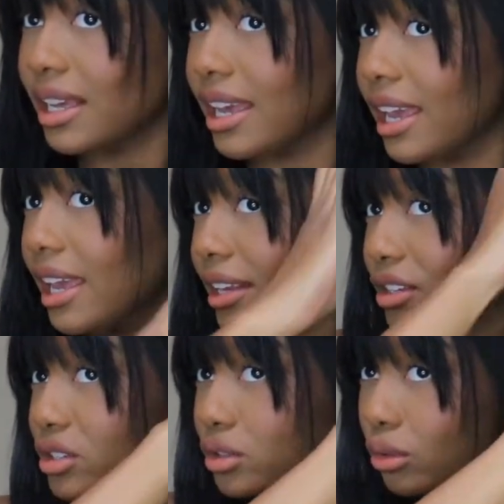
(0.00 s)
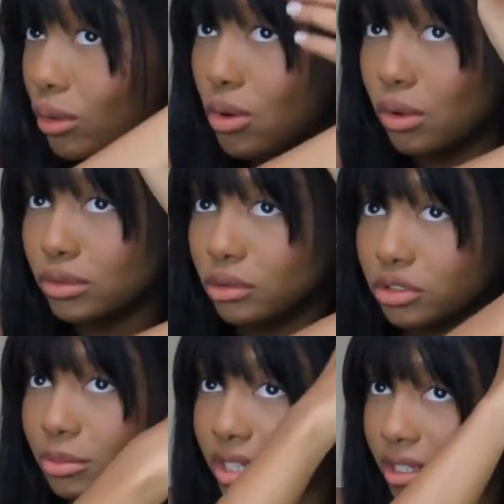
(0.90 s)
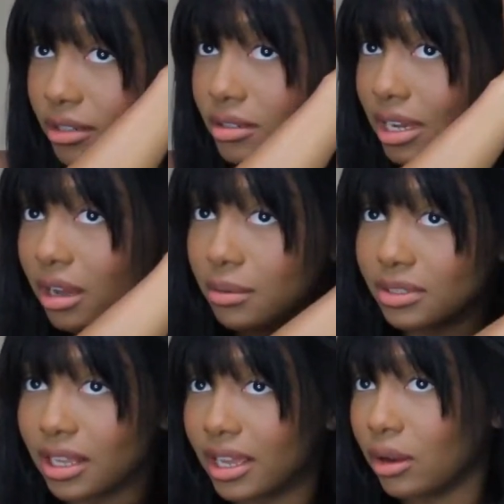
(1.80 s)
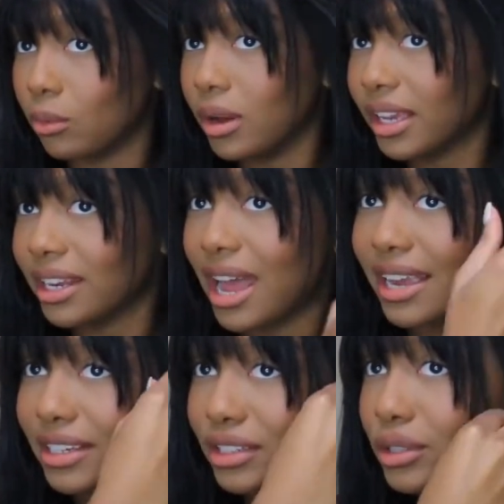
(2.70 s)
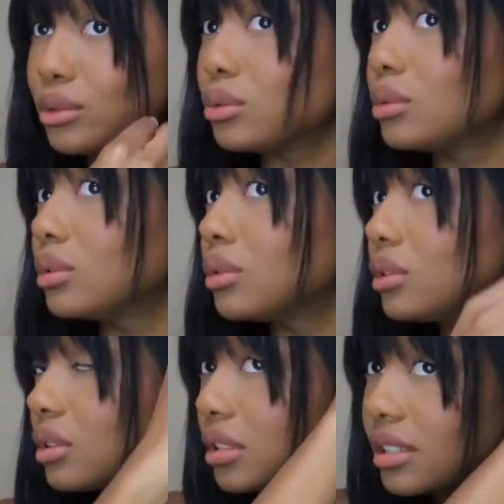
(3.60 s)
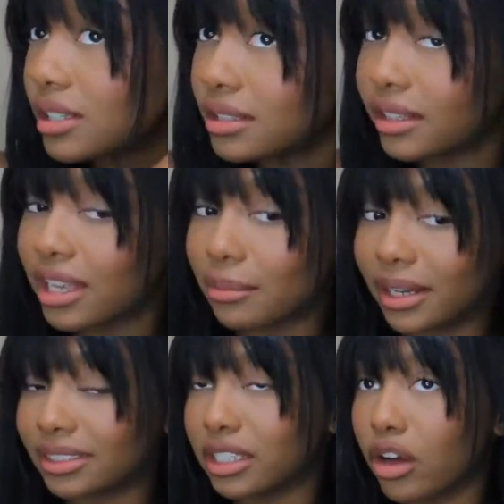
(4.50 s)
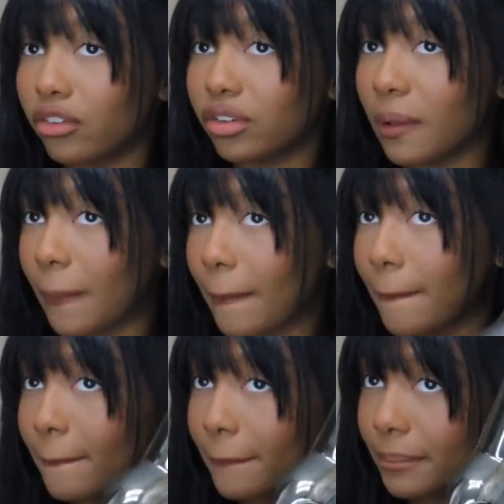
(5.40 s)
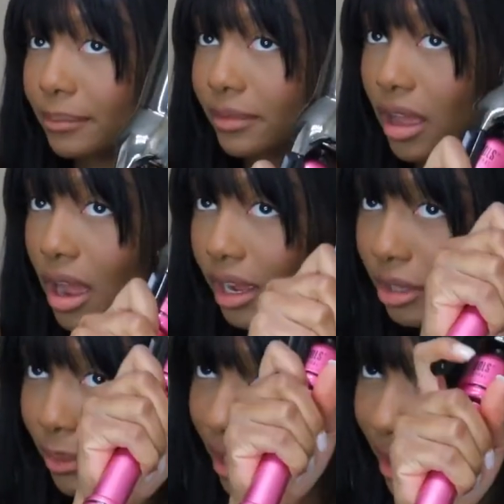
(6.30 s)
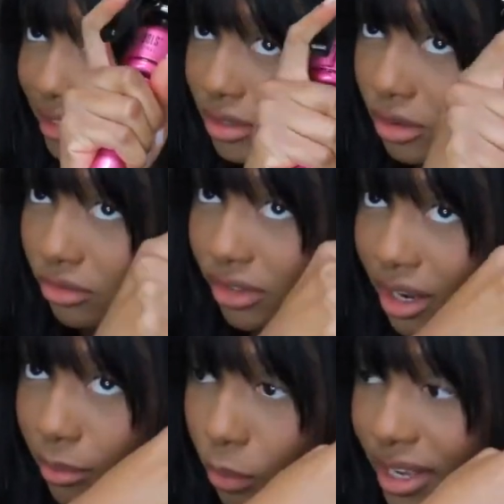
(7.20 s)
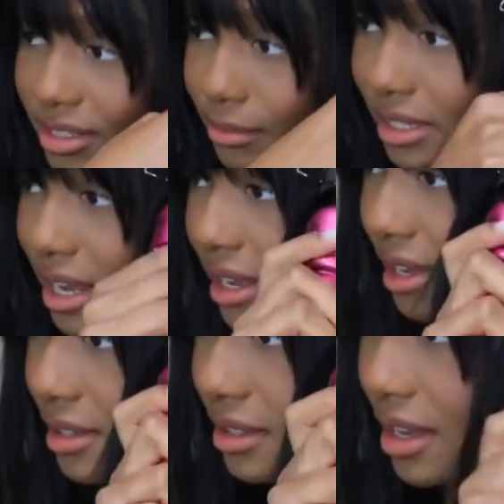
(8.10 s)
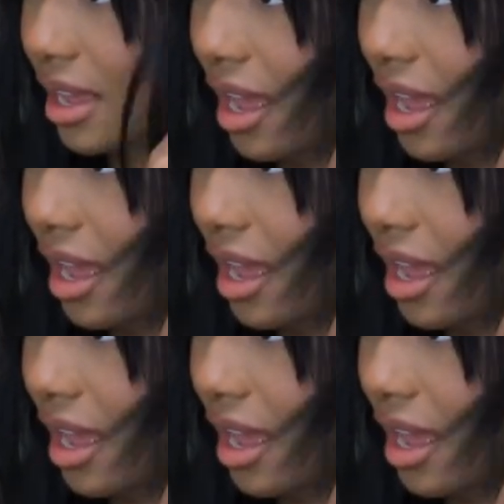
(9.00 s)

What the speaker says: and scroll on social media. So I was like, what can I do to keep myself occupied so I don't feel like I'm wasting my days?